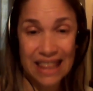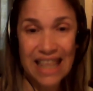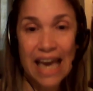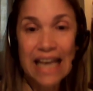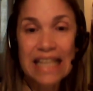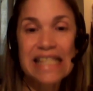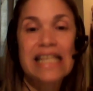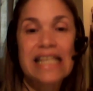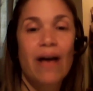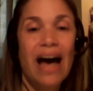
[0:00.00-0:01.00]
things,
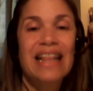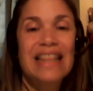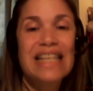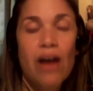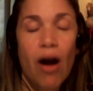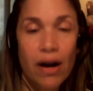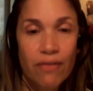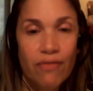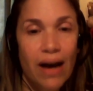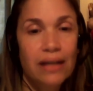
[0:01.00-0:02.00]
at these
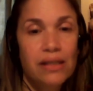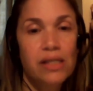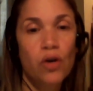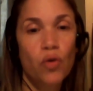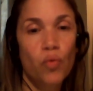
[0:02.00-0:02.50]
artifacts.